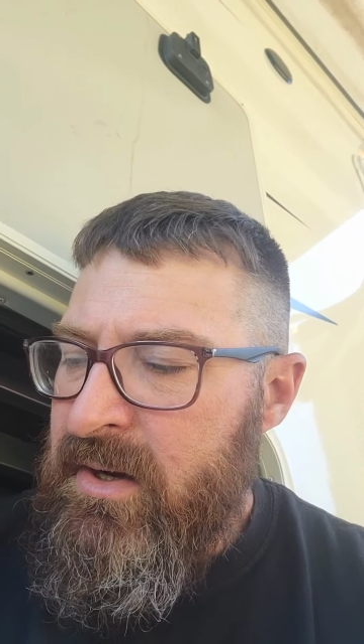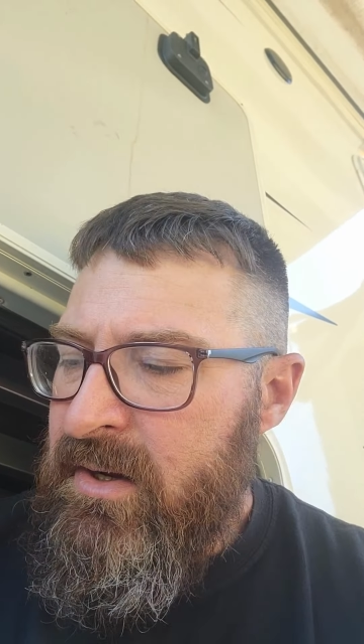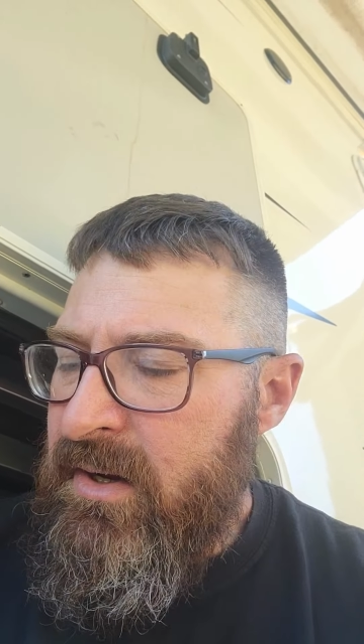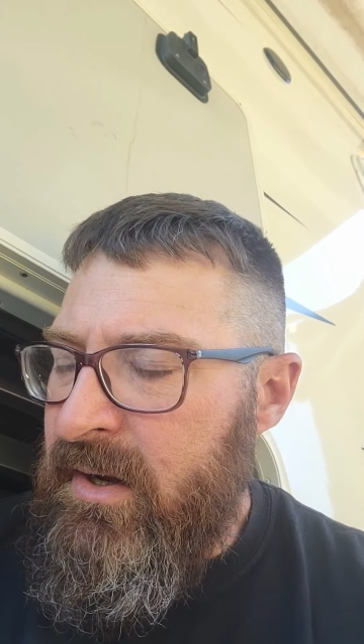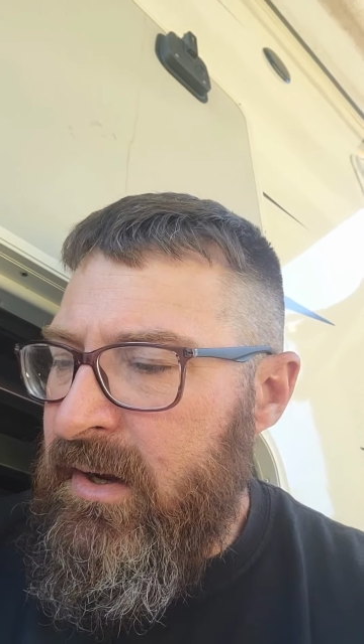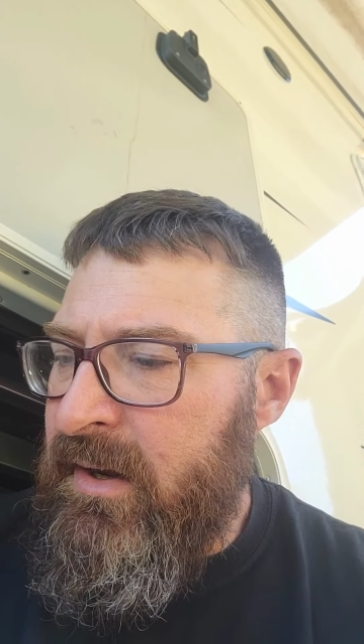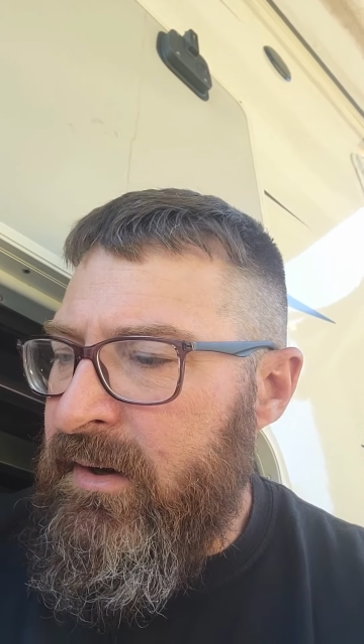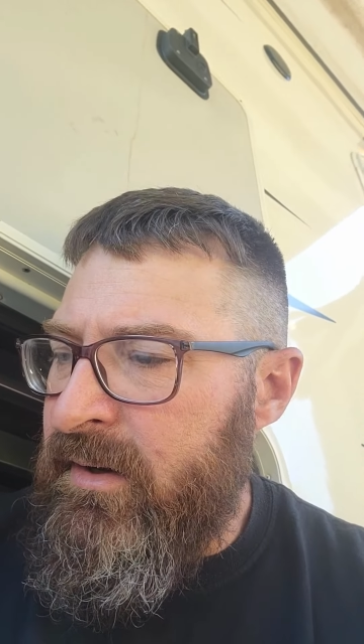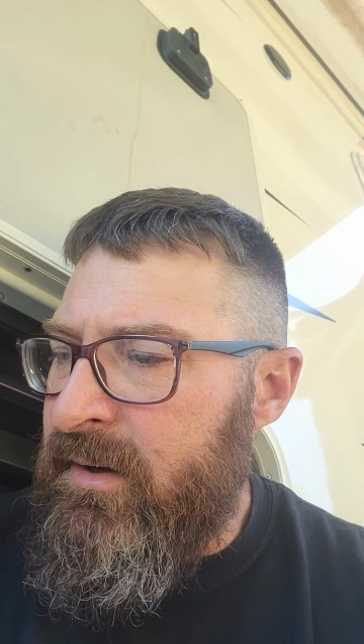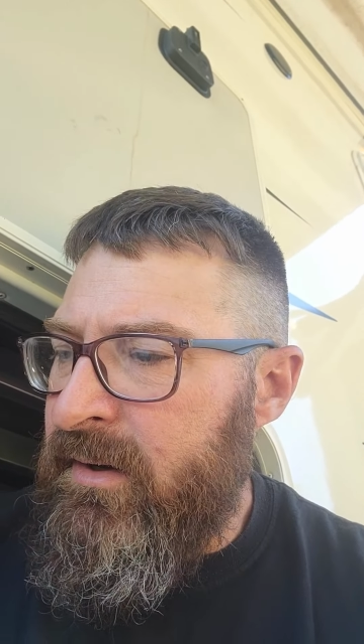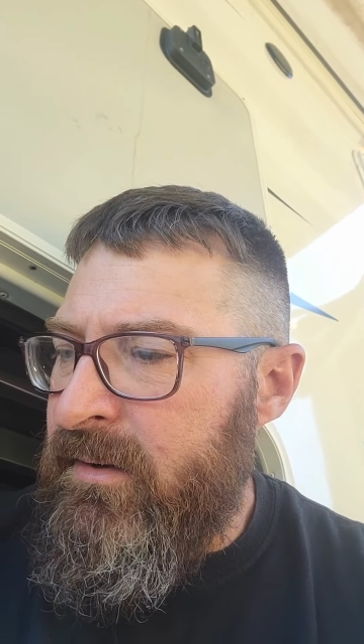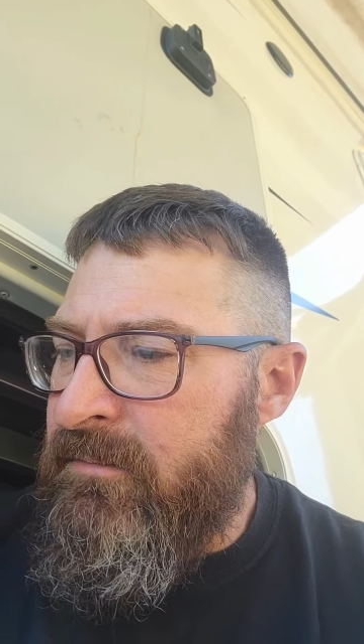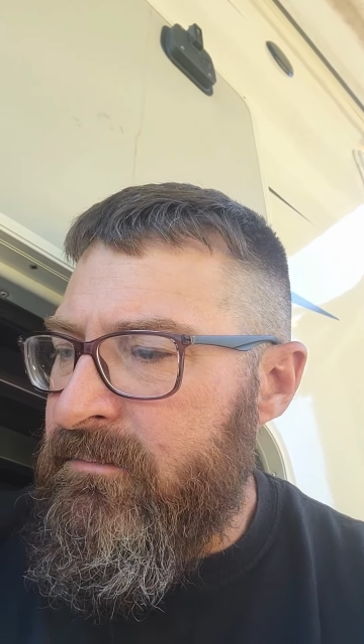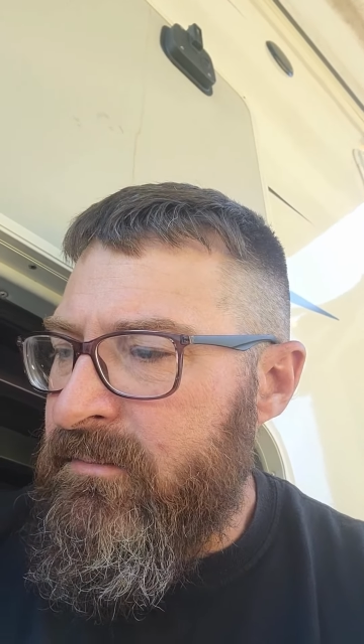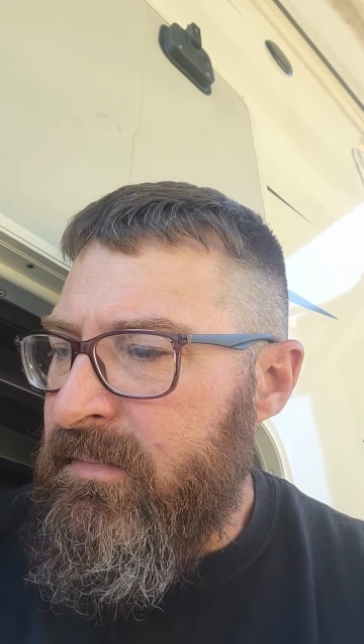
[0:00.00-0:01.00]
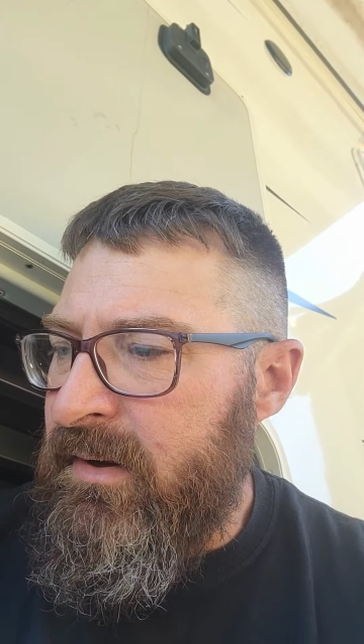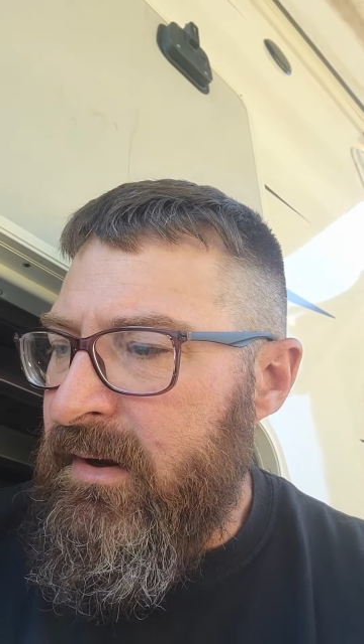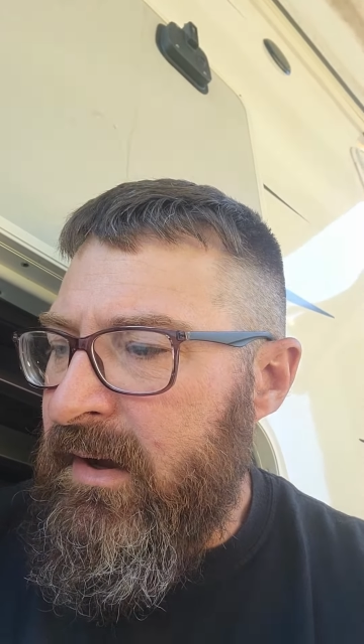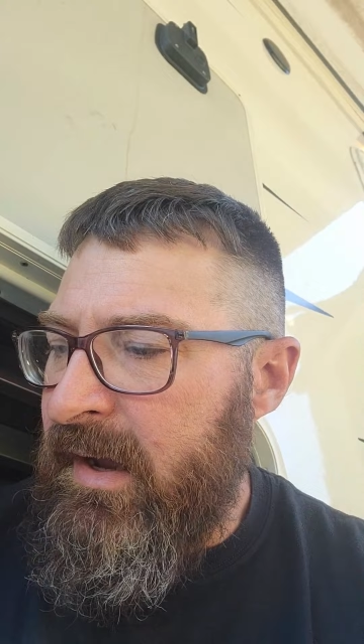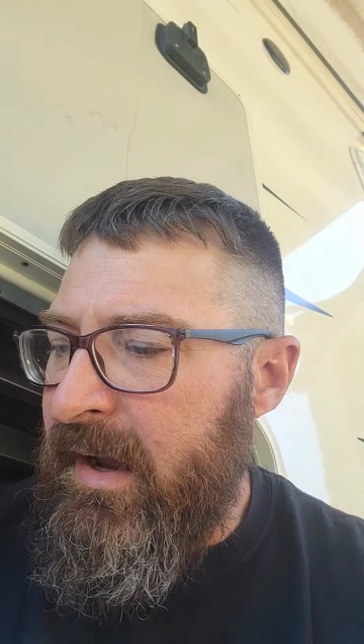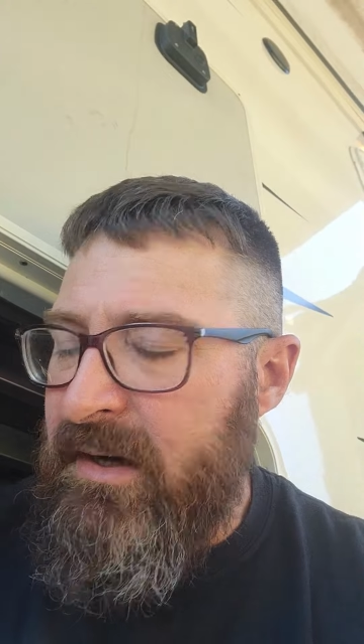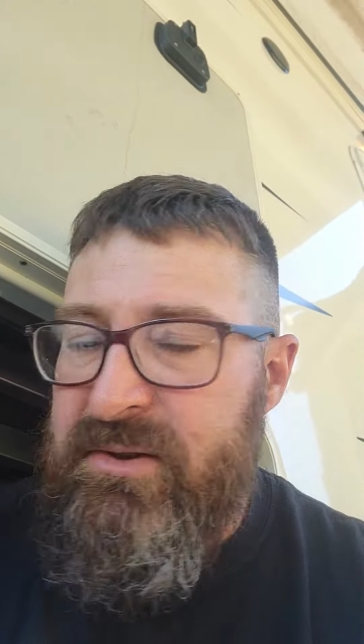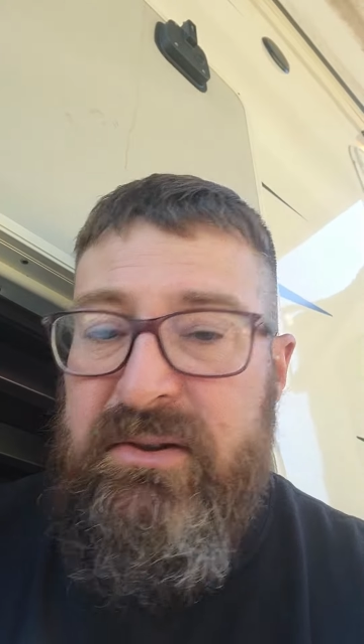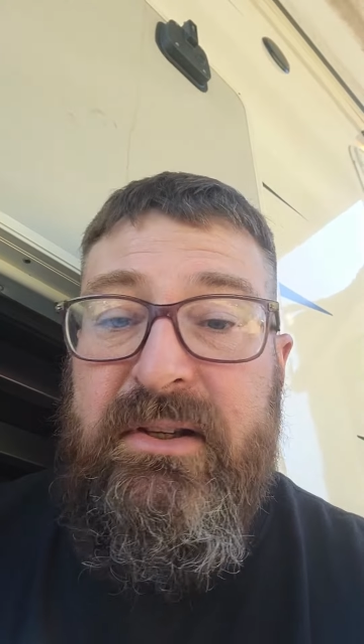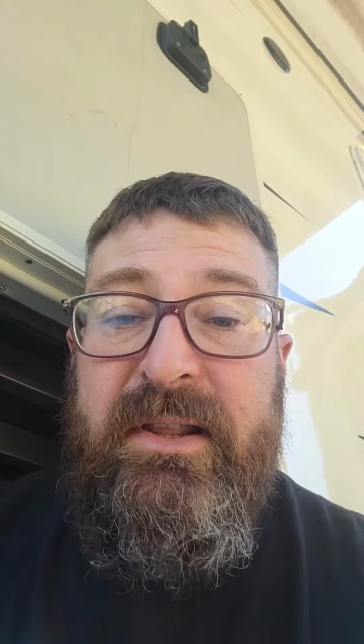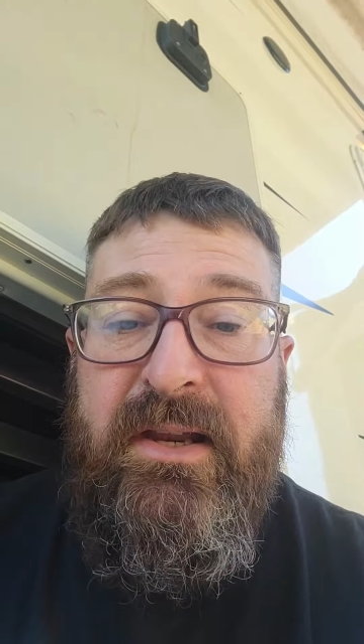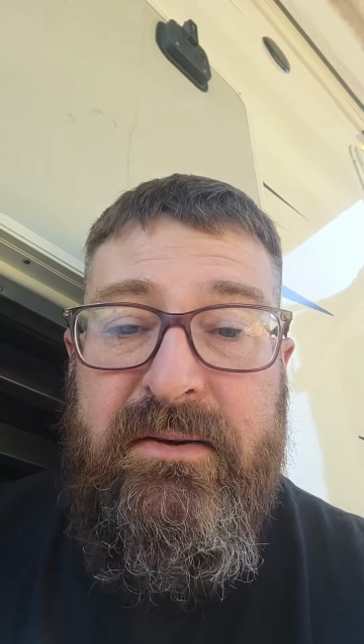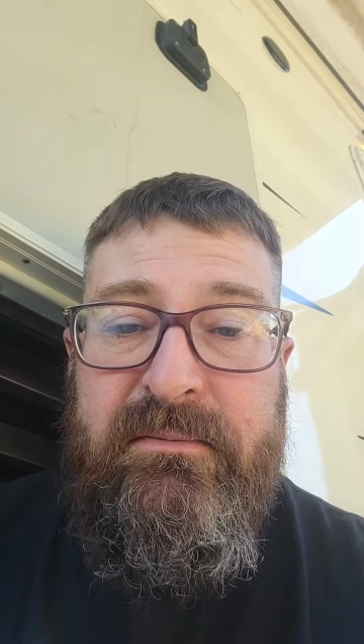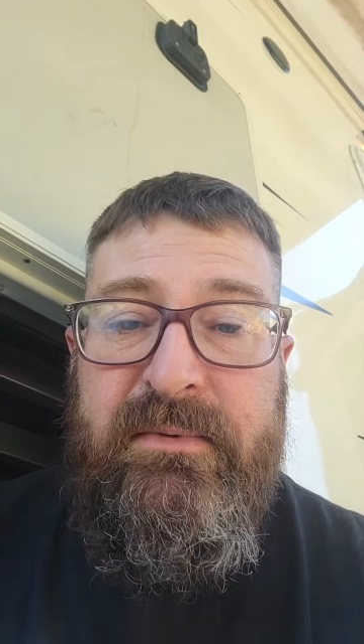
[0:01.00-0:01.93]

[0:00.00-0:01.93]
and actually